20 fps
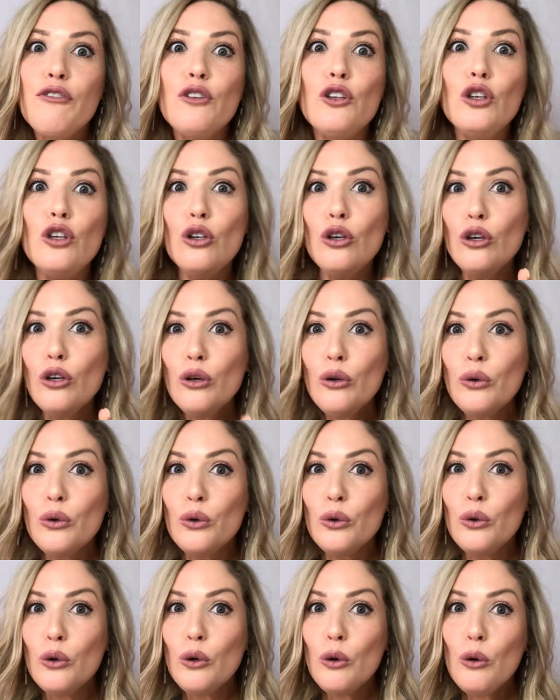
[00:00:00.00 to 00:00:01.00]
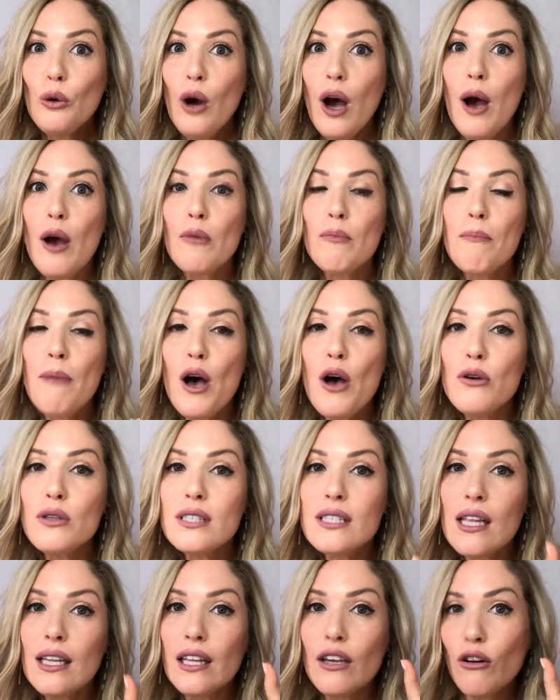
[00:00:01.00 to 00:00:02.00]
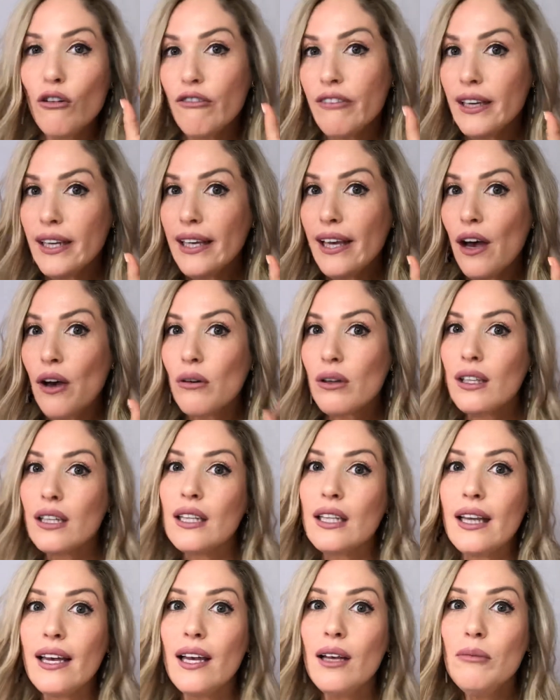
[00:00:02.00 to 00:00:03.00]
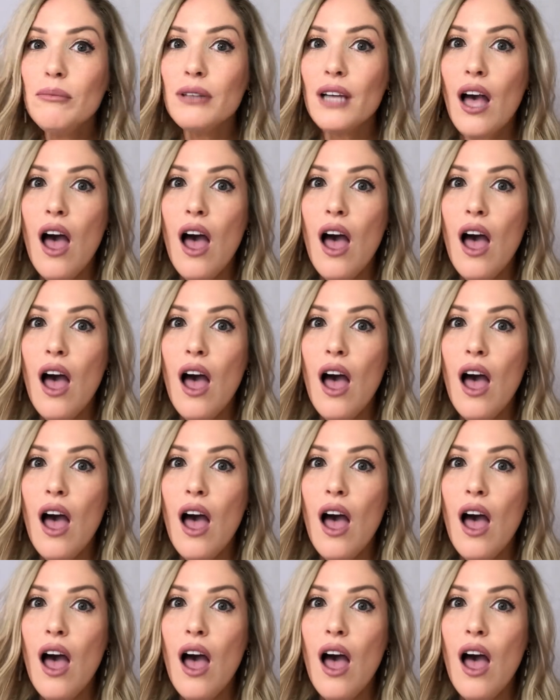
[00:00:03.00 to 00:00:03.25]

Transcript: you post a little video clip